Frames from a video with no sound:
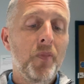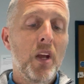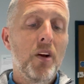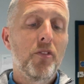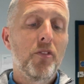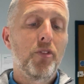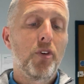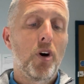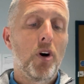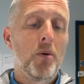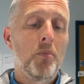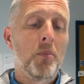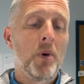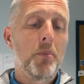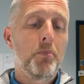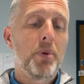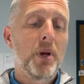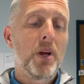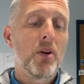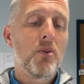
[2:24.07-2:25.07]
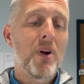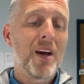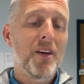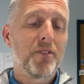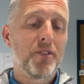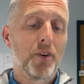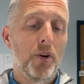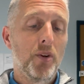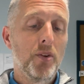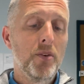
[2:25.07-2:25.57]
from
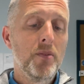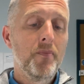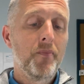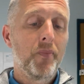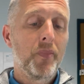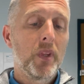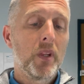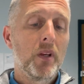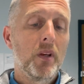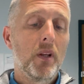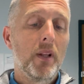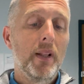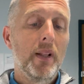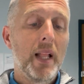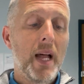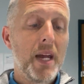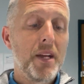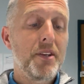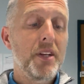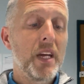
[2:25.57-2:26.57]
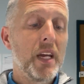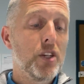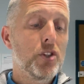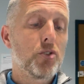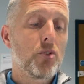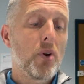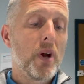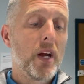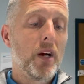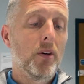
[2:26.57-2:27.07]
Pirathon, led
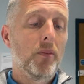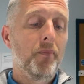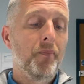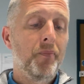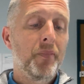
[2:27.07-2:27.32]
Israel.